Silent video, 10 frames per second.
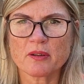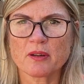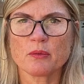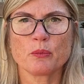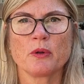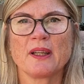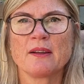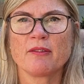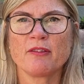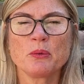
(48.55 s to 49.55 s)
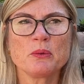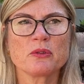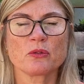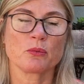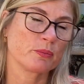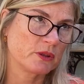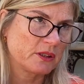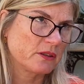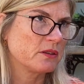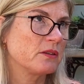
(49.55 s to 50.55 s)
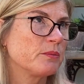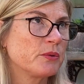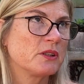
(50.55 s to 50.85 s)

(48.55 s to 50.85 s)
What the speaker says: that were enforced or put into